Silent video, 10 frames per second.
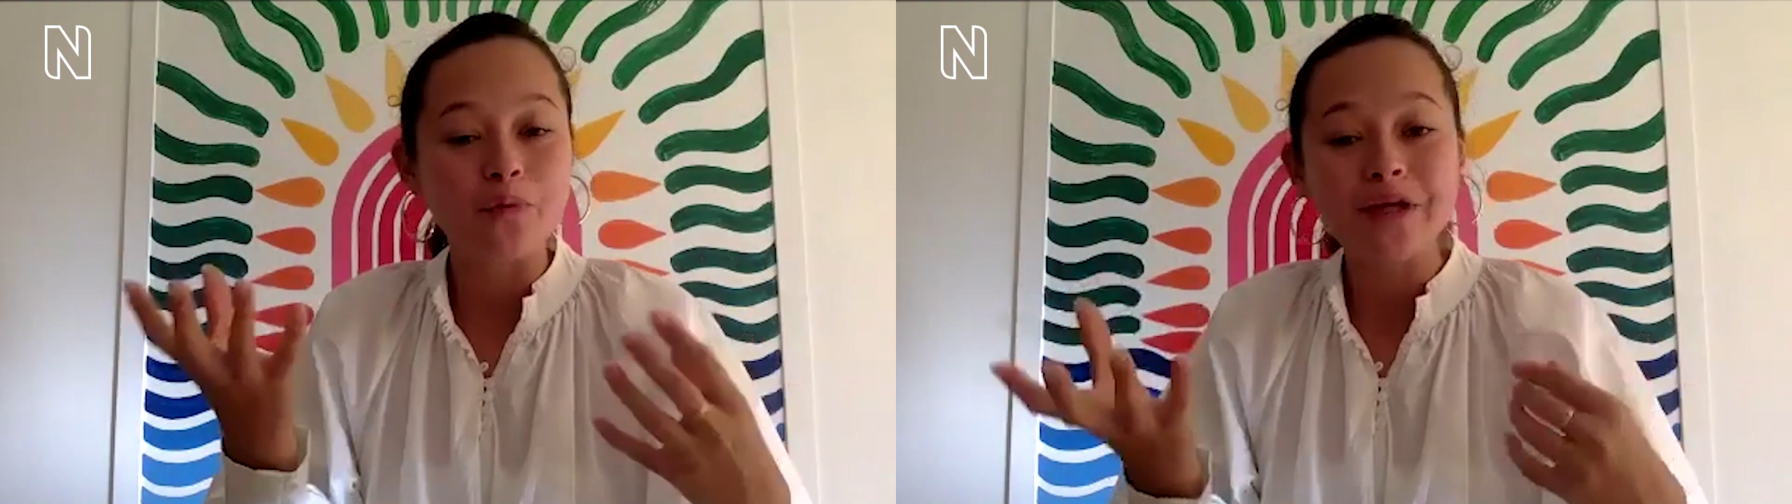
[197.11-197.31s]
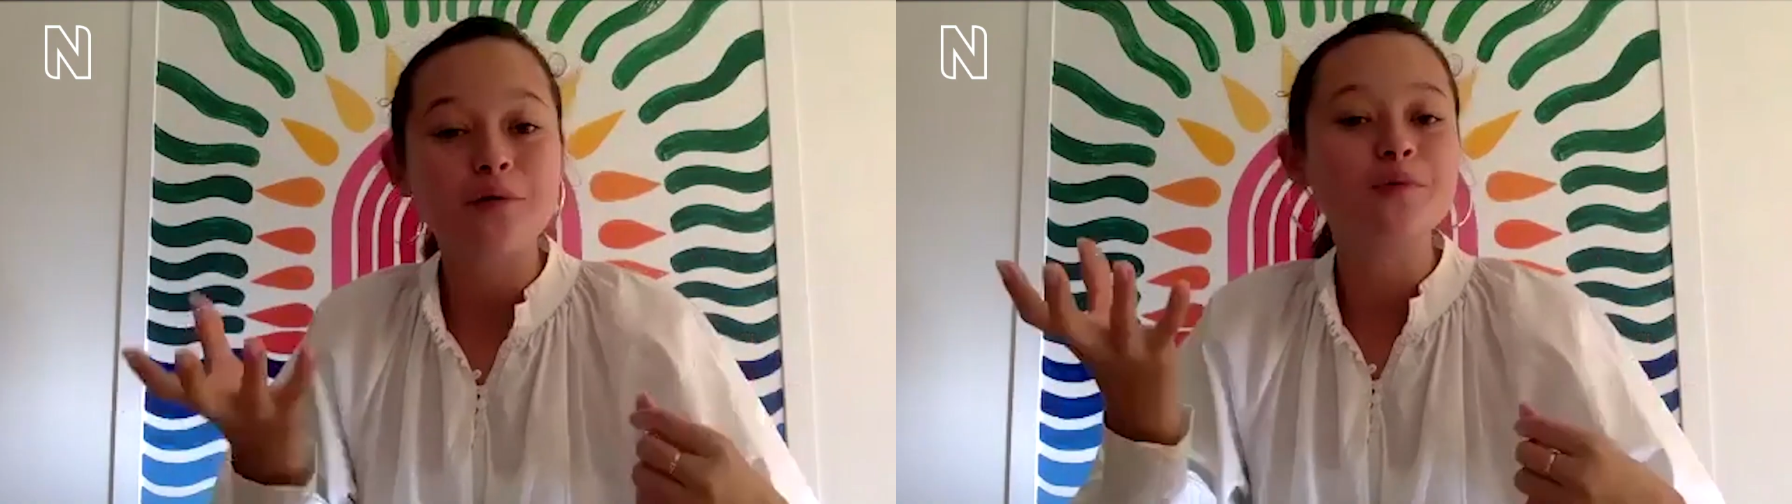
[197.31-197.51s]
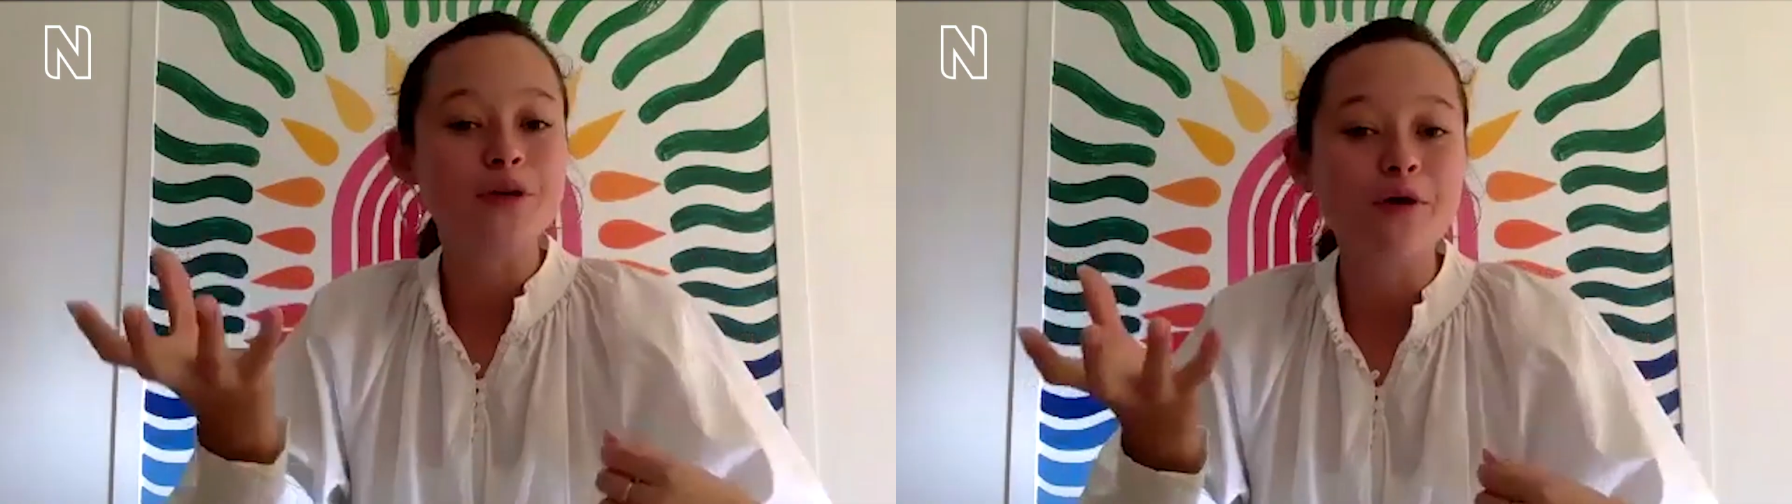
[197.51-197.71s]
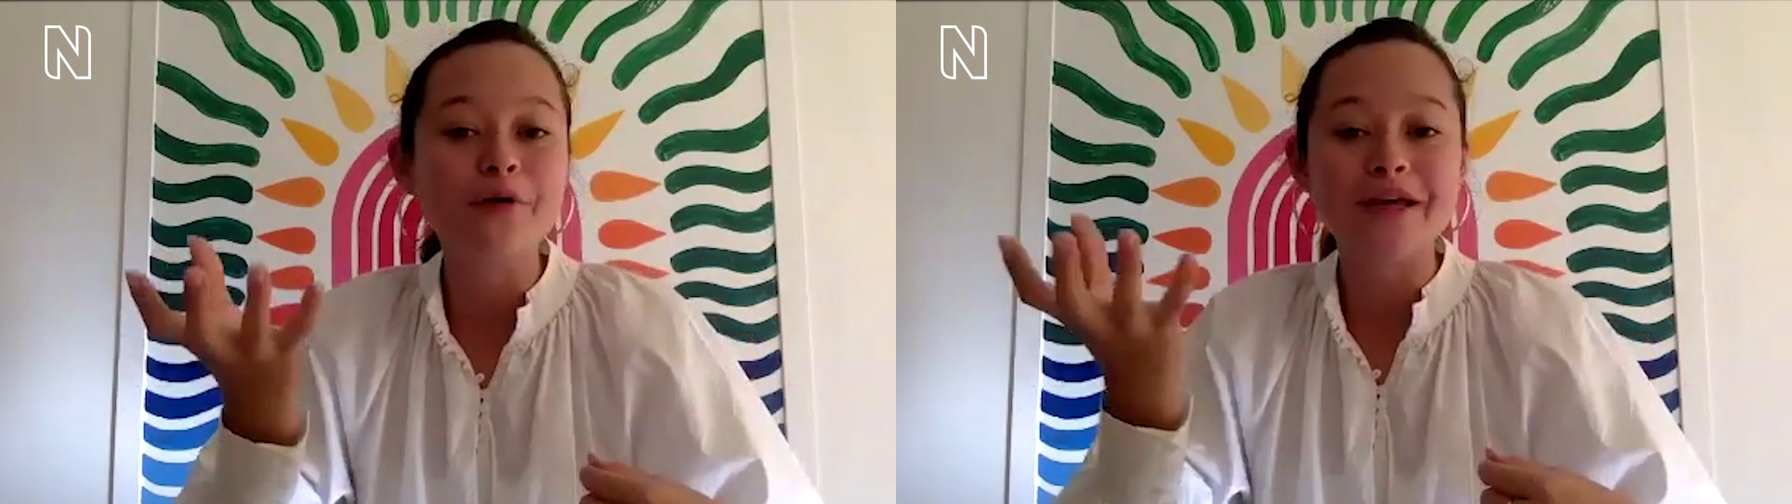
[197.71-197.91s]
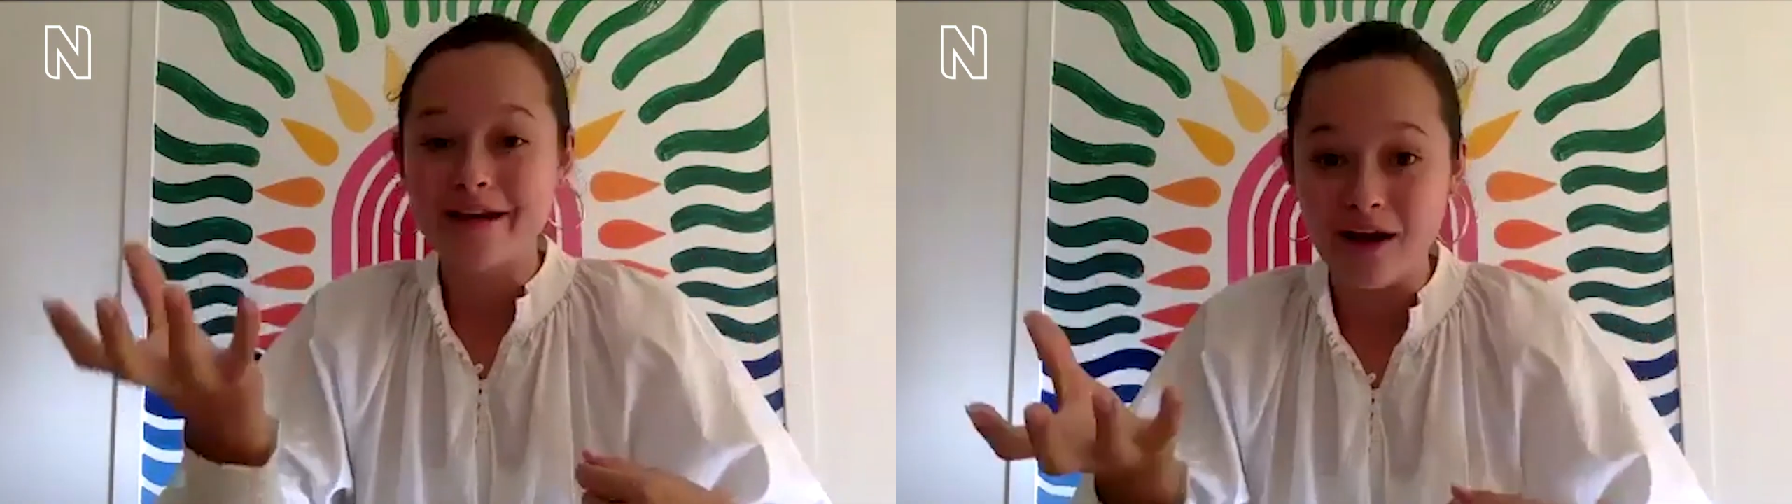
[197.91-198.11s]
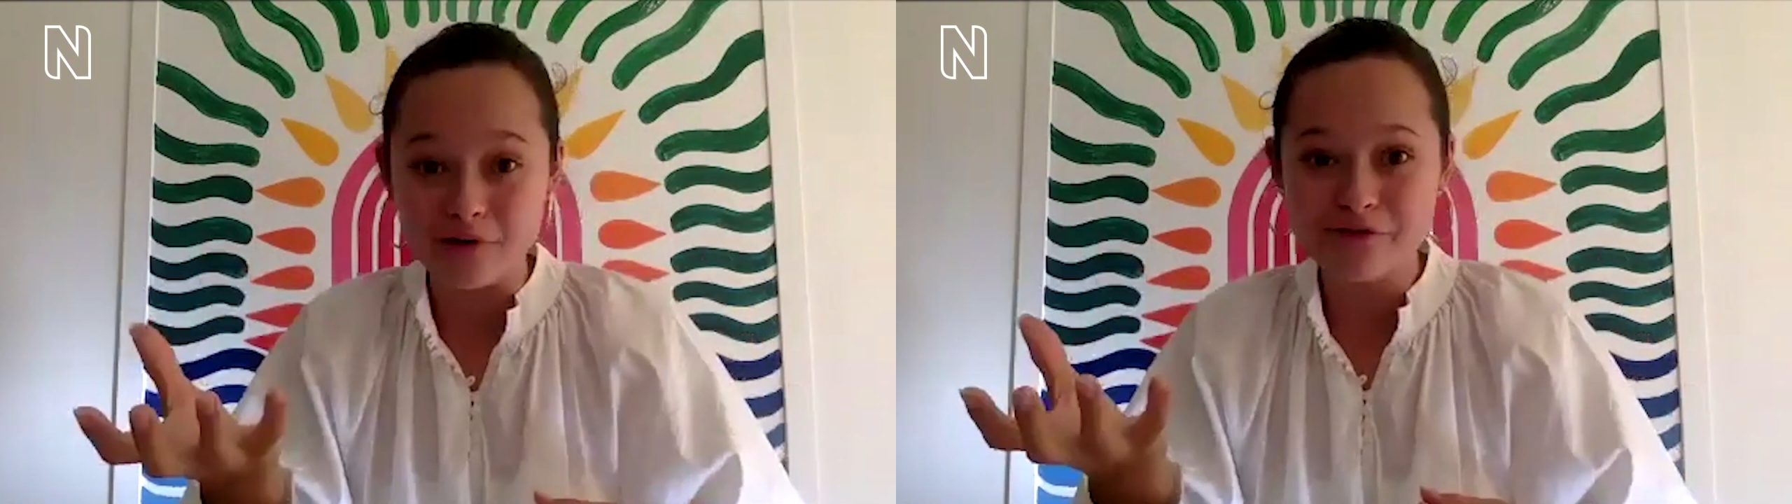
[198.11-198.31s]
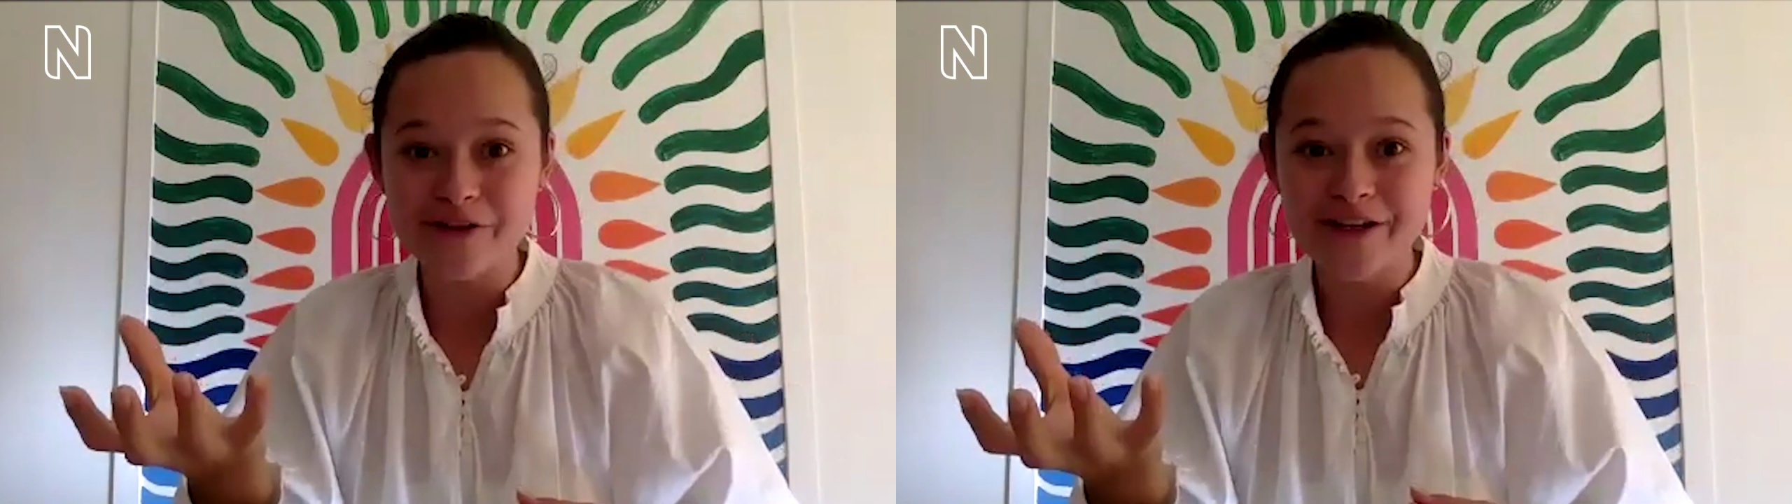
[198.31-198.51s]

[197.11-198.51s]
we don't know enough